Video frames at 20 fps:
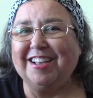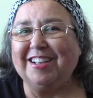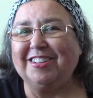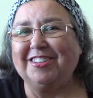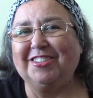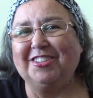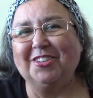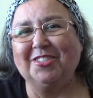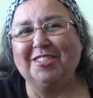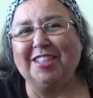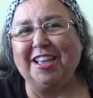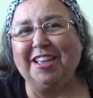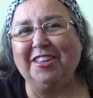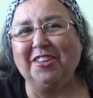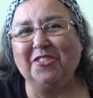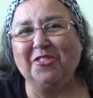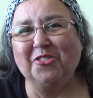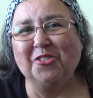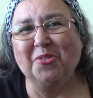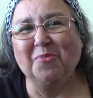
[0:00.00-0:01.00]
So thank
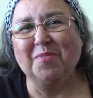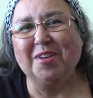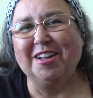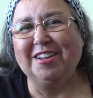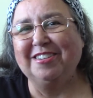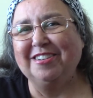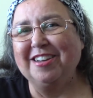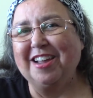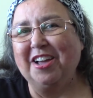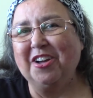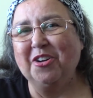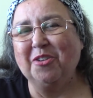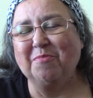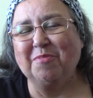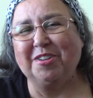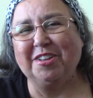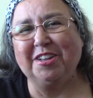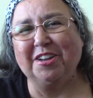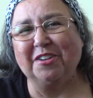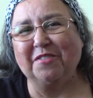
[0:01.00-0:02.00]
you so much, and I hope
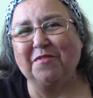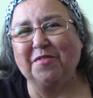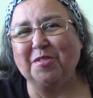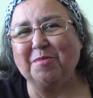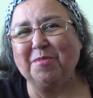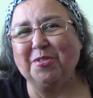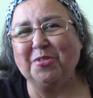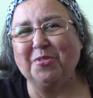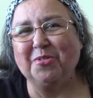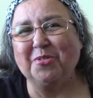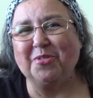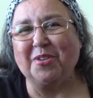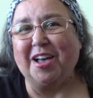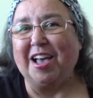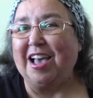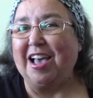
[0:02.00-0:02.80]
to hear from you.